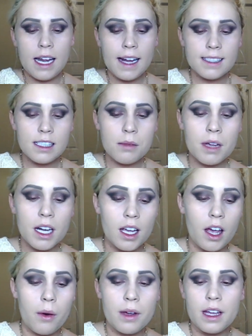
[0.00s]
Next, I'm gonna
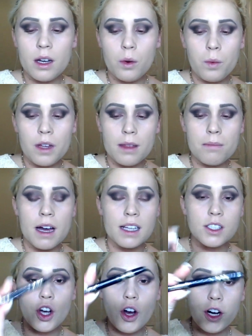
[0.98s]
go in with my
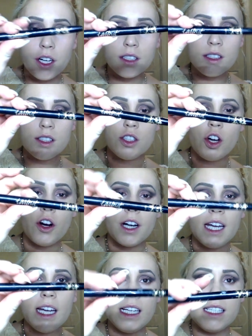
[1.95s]

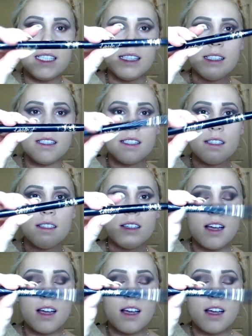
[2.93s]
Tarteist